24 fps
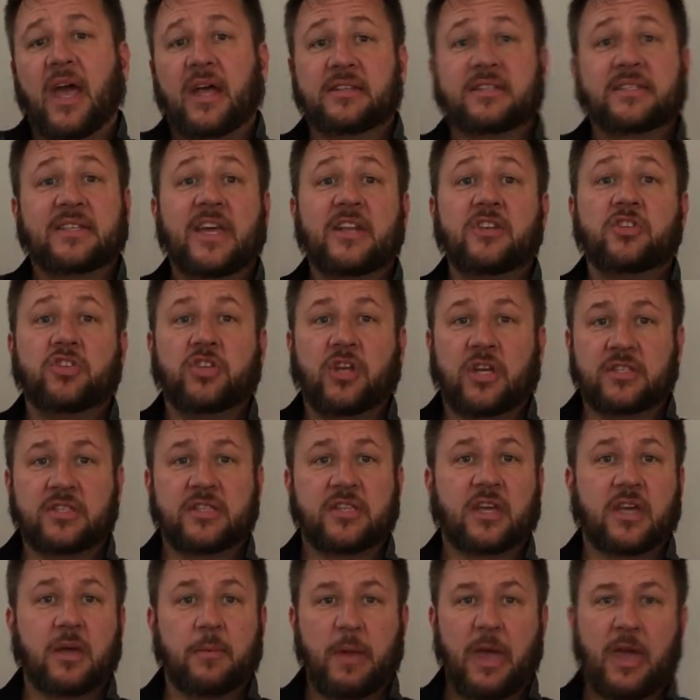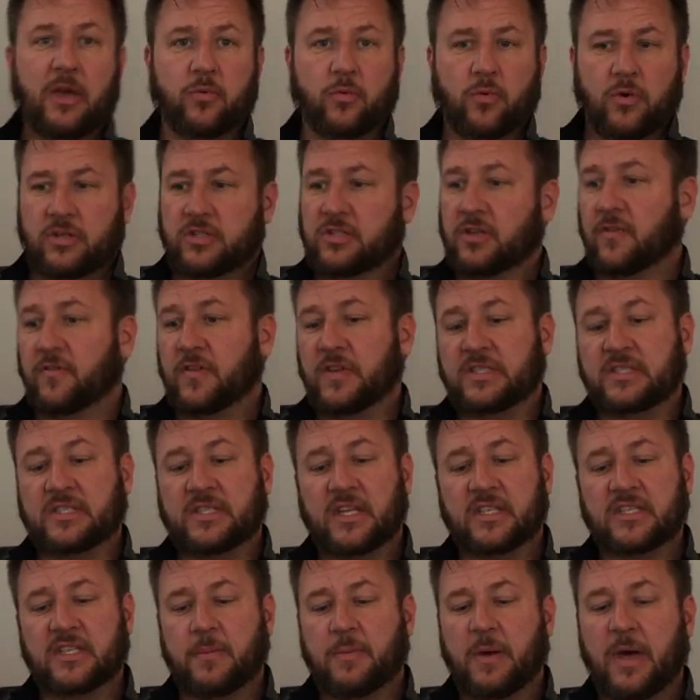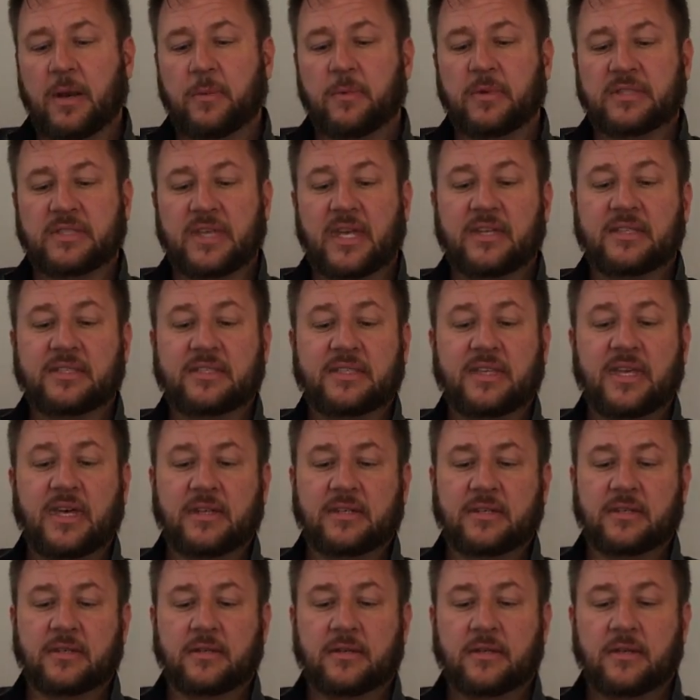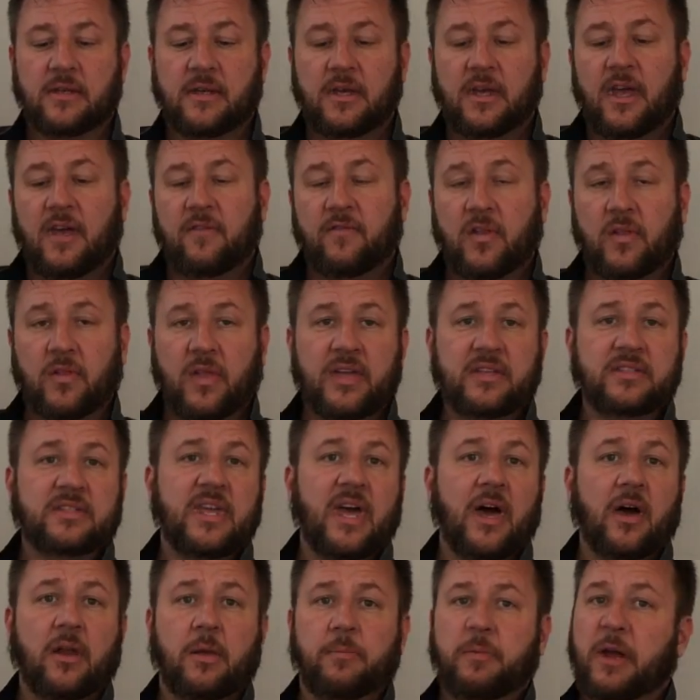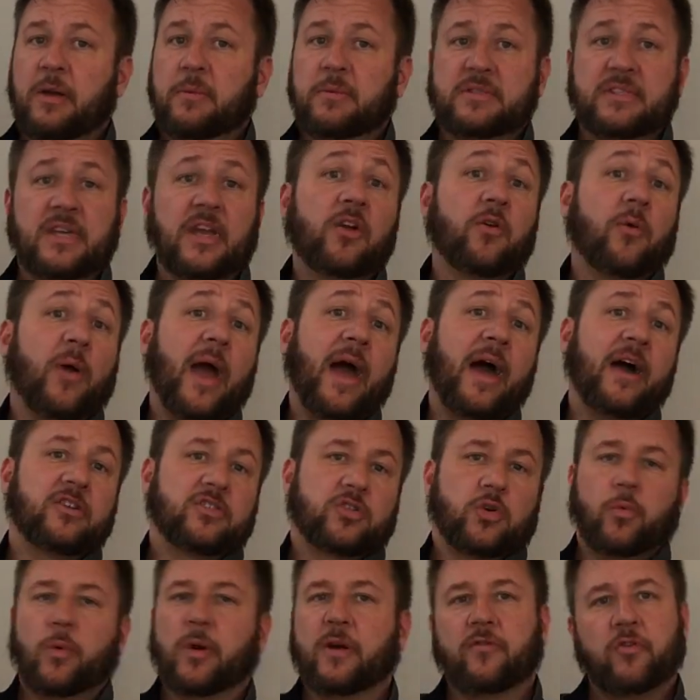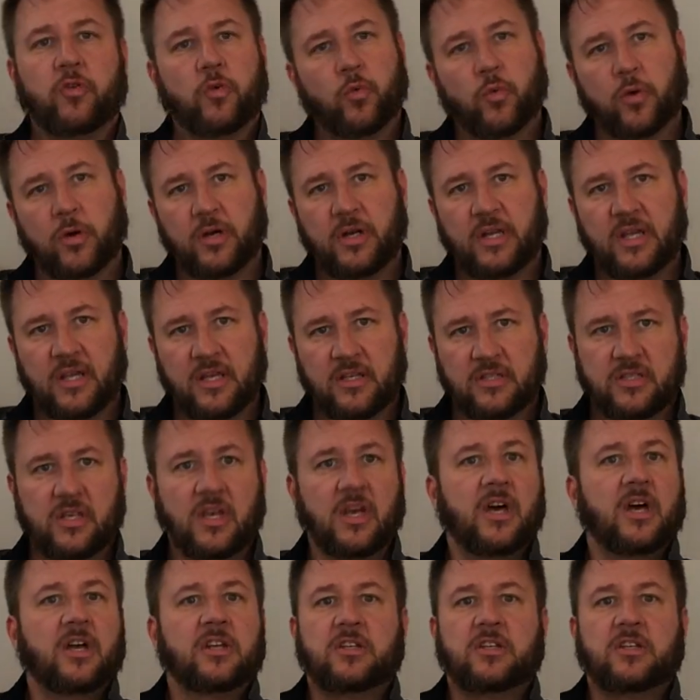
And say just the command word. So if he sits, I pet him and say, sit. If he lays down, I pet him and say crash, or whatever the word is.